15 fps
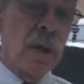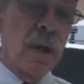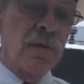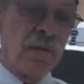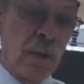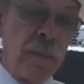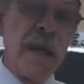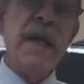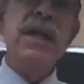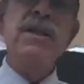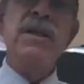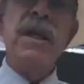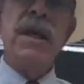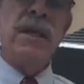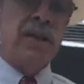For many
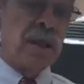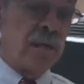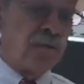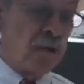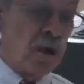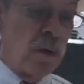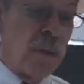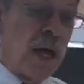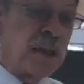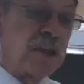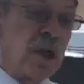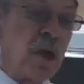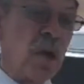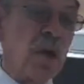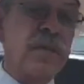states, and for New
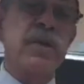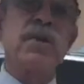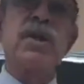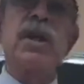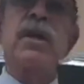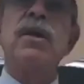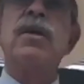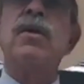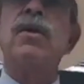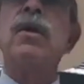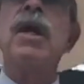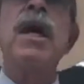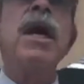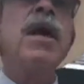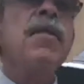Mexico in particular,
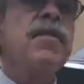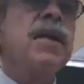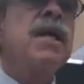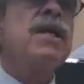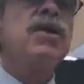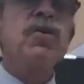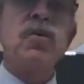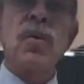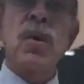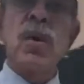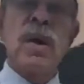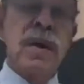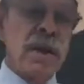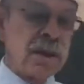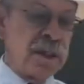these
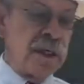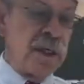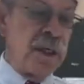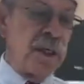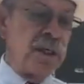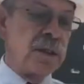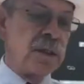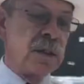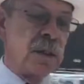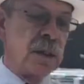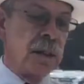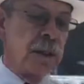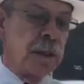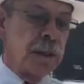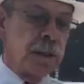royalties
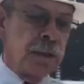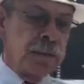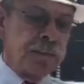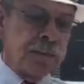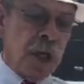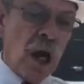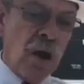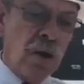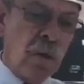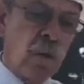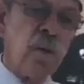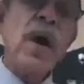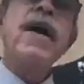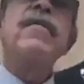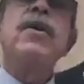are the
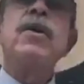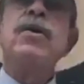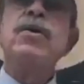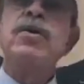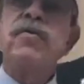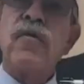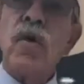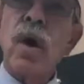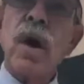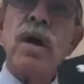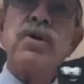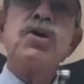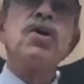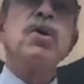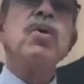revenues for our
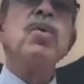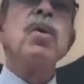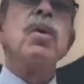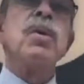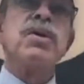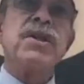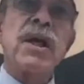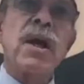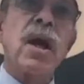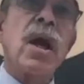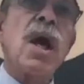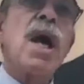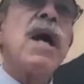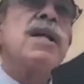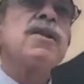schools and our
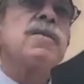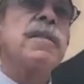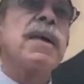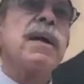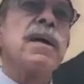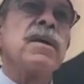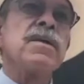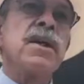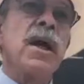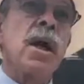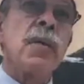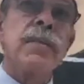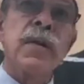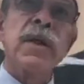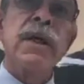hospitals and our
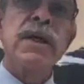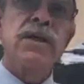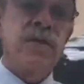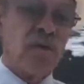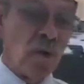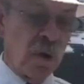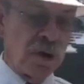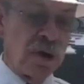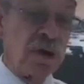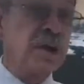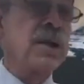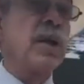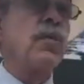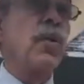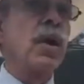police forces.
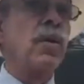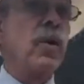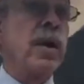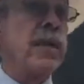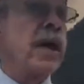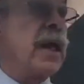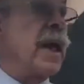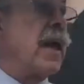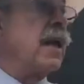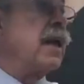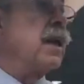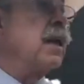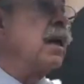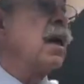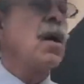In Rio Riba
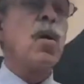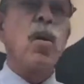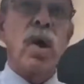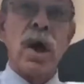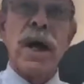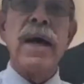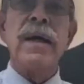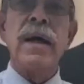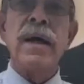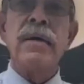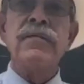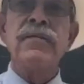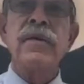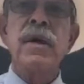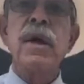County, where I live,
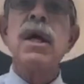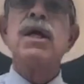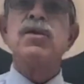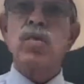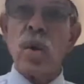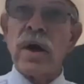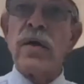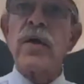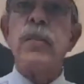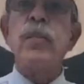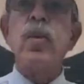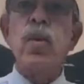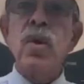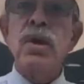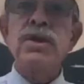it's one of the
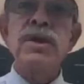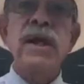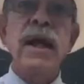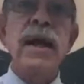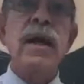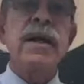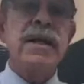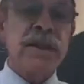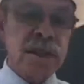poorest counties